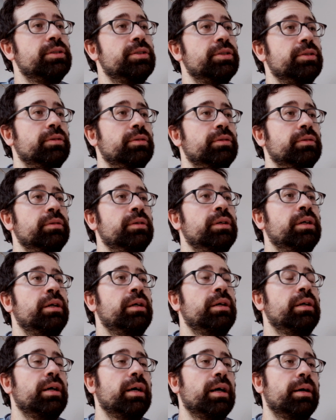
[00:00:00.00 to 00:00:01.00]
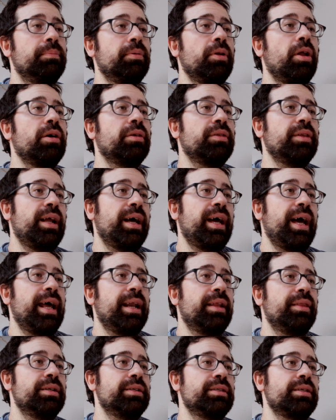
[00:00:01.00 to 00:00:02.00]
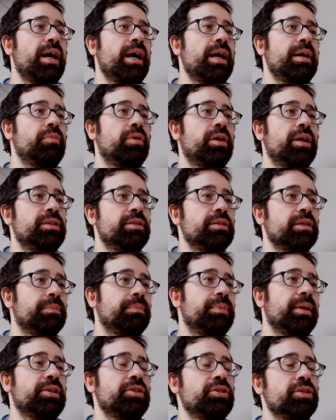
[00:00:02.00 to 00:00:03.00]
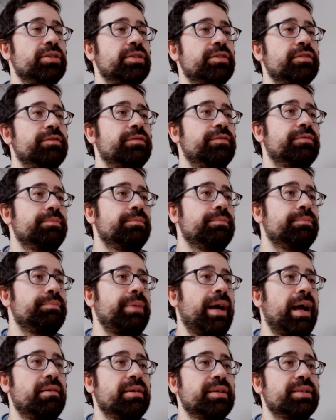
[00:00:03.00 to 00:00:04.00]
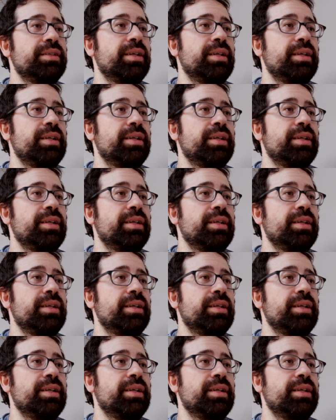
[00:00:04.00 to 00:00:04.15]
to a blog that I had at the time where I took pictures of Paris